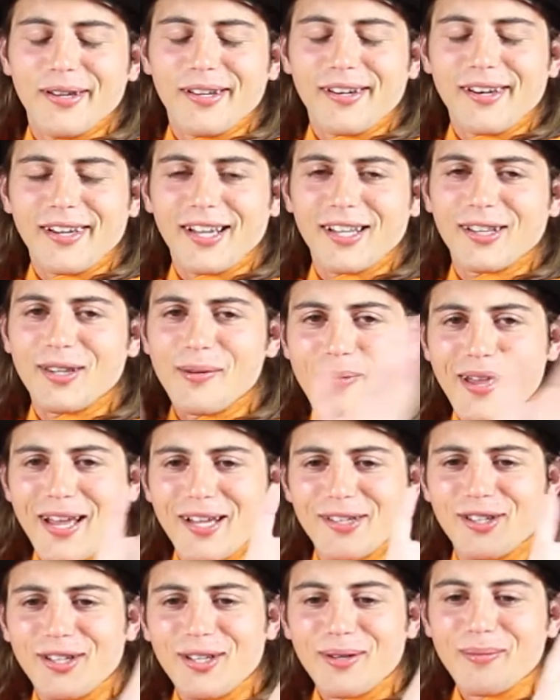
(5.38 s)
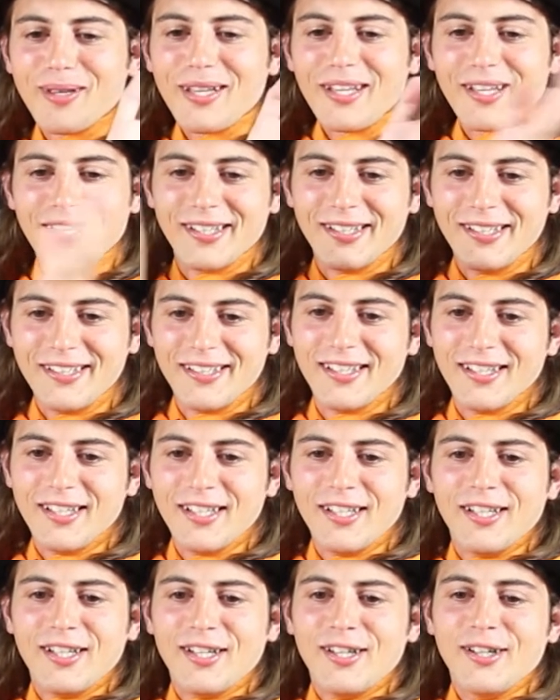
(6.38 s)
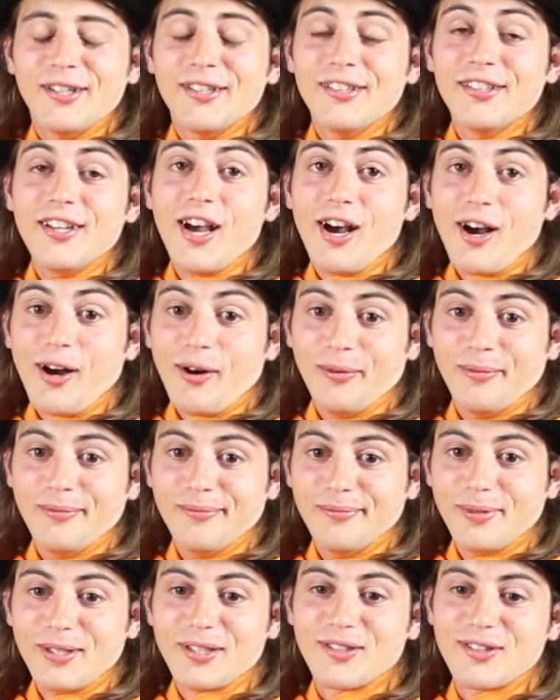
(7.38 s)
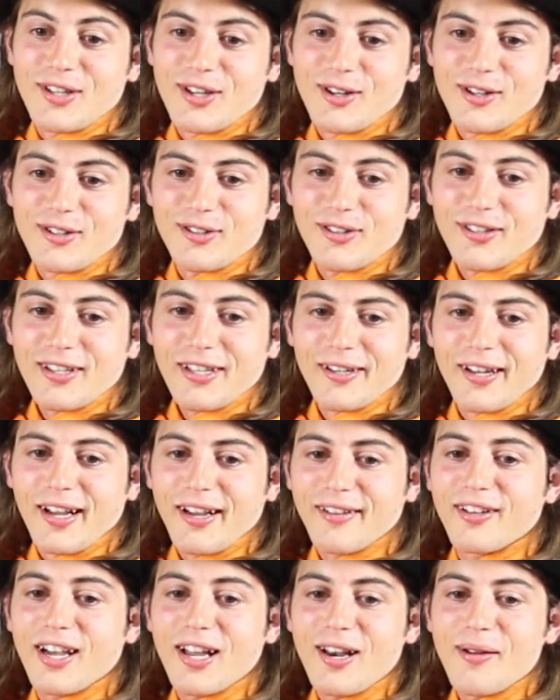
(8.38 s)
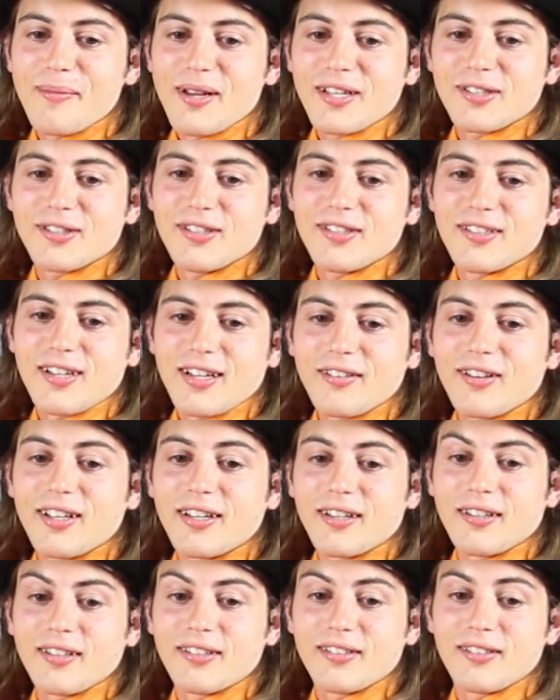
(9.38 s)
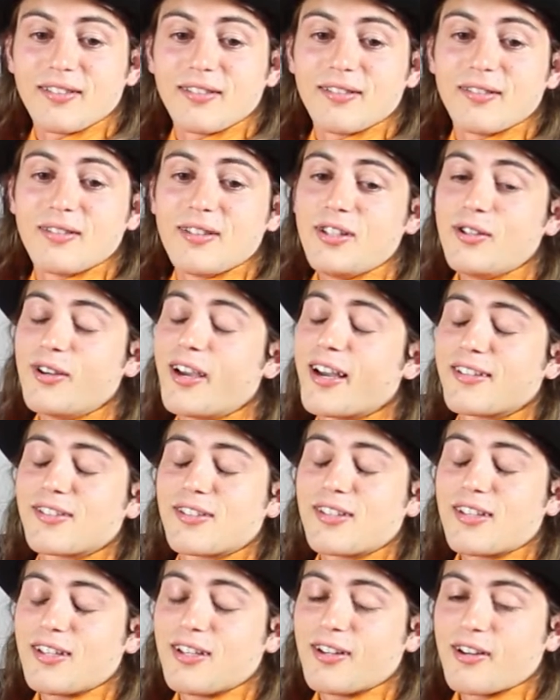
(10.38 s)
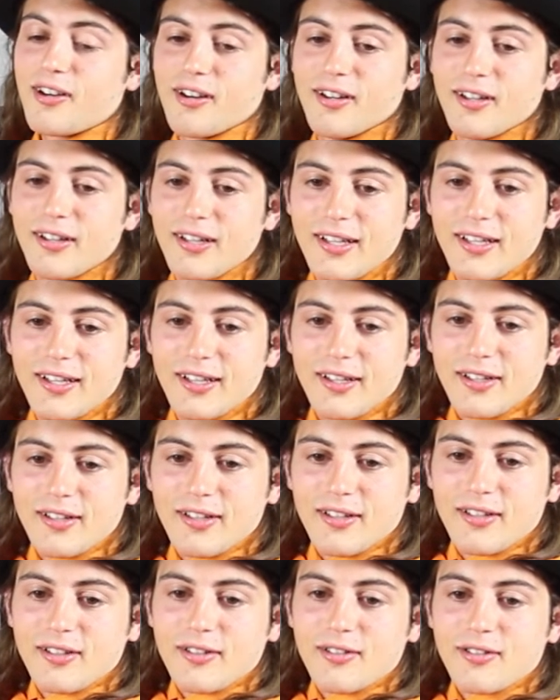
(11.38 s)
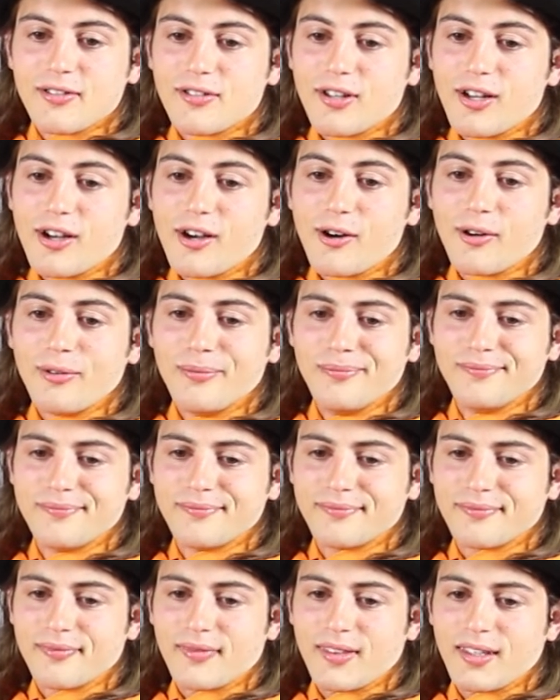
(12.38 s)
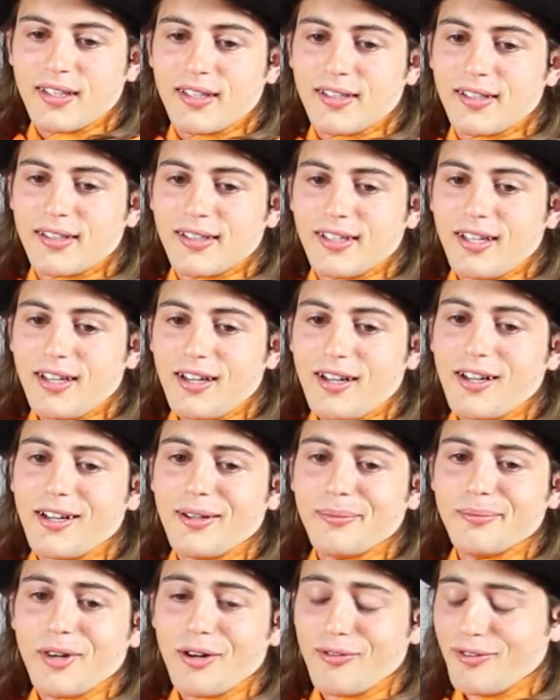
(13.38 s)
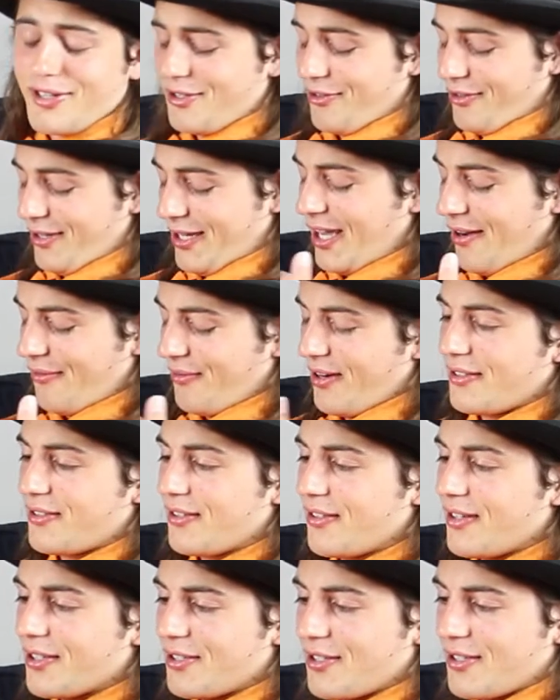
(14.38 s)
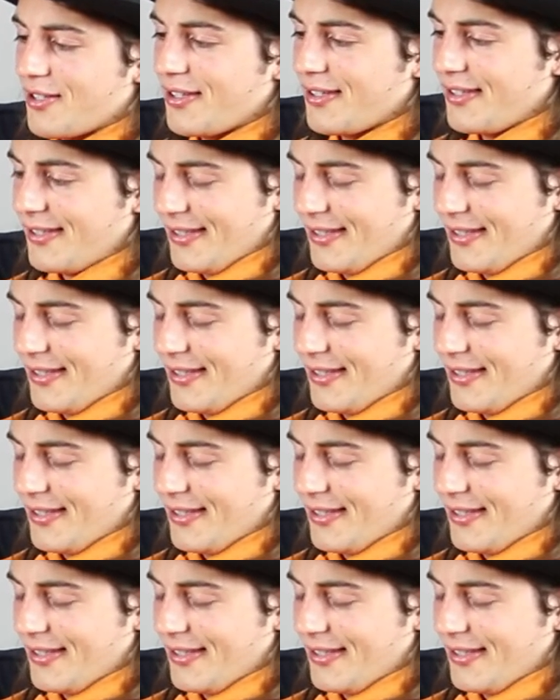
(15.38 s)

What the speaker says: and I got the magic in me. No, but seriously, I've got a message I'd like you guys to hear. So, originally I rented this